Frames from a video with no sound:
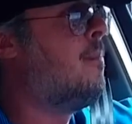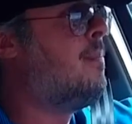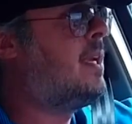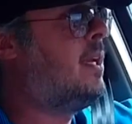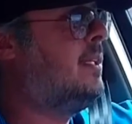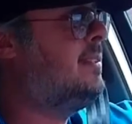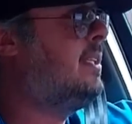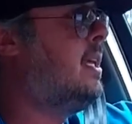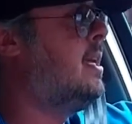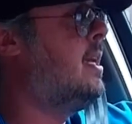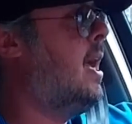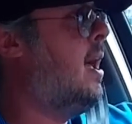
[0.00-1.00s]
because
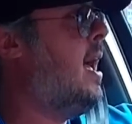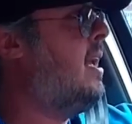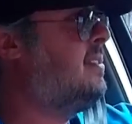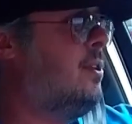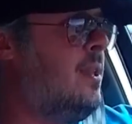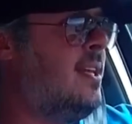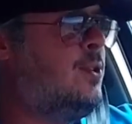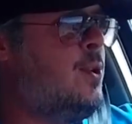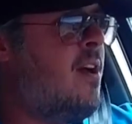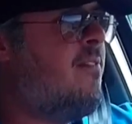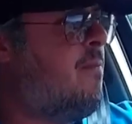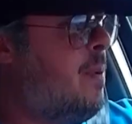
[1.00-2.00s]
as soon as
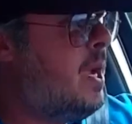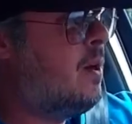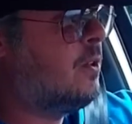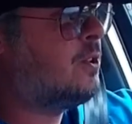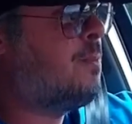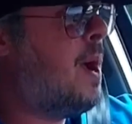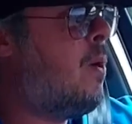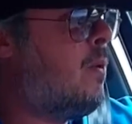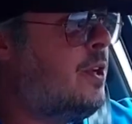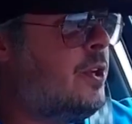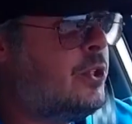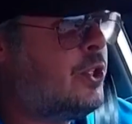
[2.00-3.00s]
you have big
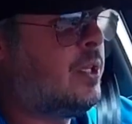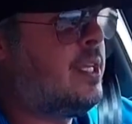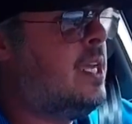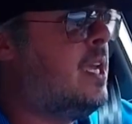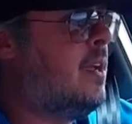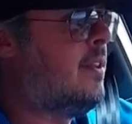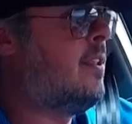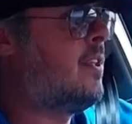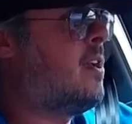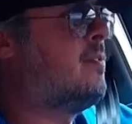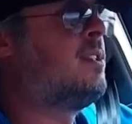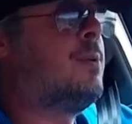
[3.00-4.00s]
horsepower, usually
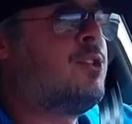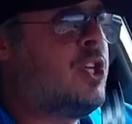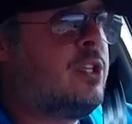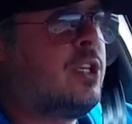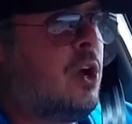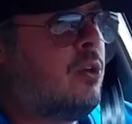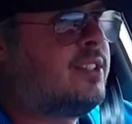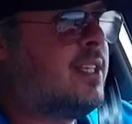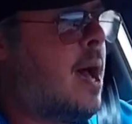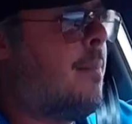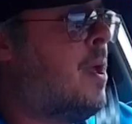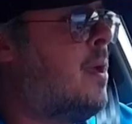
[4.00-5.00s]
the consumption
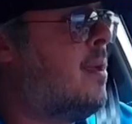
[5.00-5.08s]
goes up.